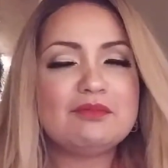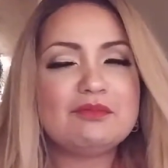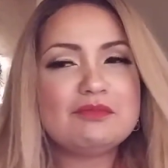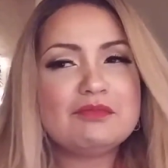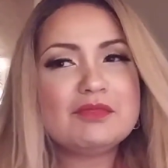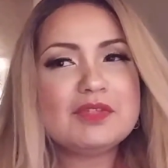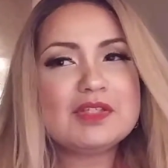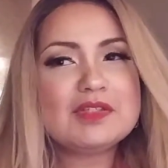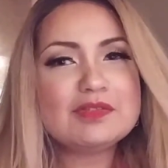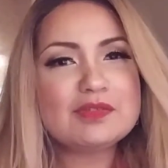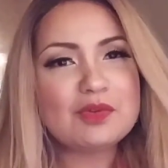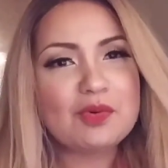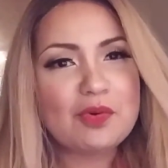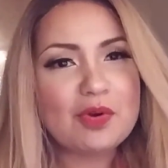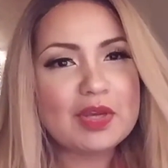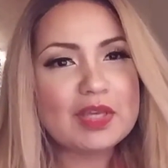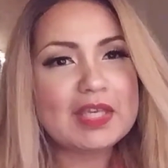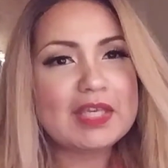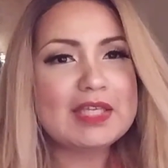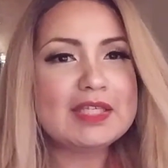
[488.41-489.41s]
he's
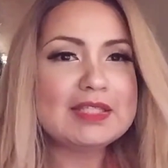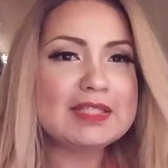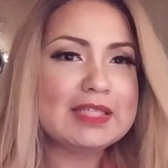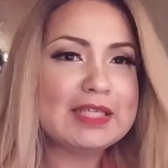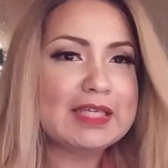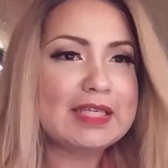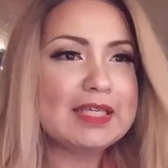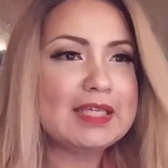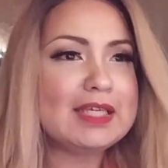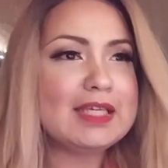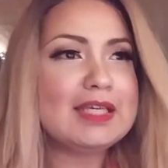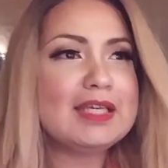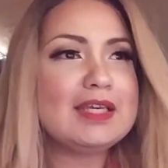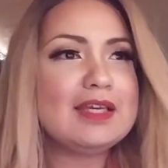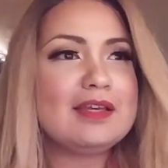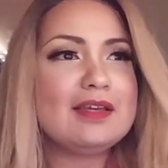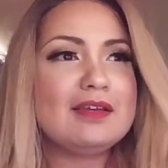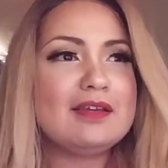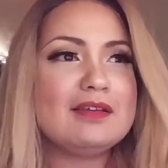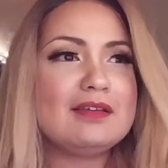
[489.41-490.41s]
dorky, he's
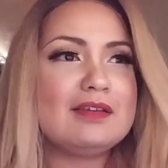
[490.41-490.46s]
geeky,